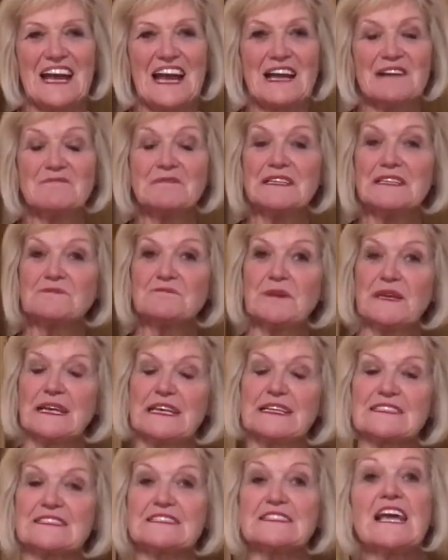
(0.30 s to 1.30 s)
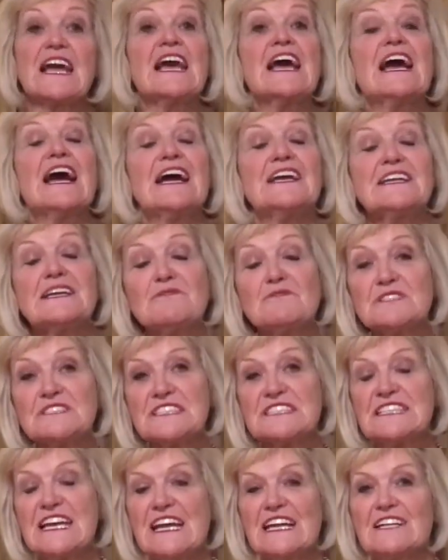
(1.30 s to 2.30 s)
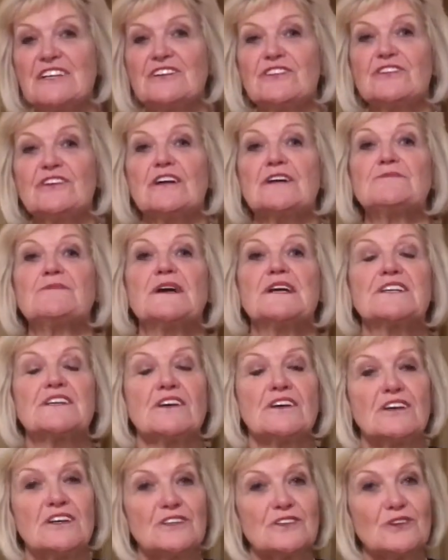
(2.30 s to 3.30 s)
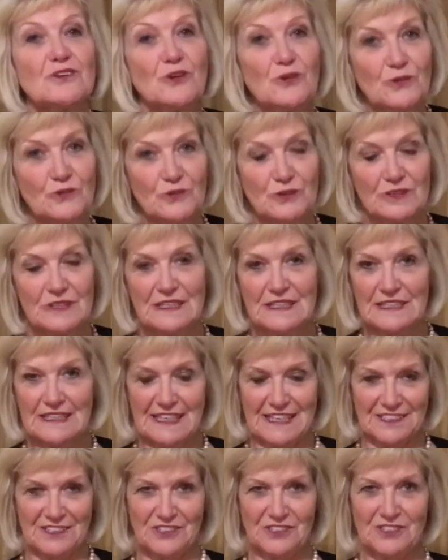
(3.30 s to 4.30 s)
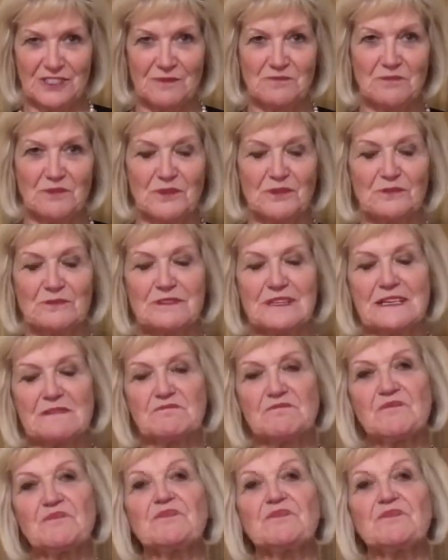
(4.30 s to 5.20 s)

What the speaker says: I'm Lynne Peyton, and I'm going to tell you about our C.O.R.E leadership program.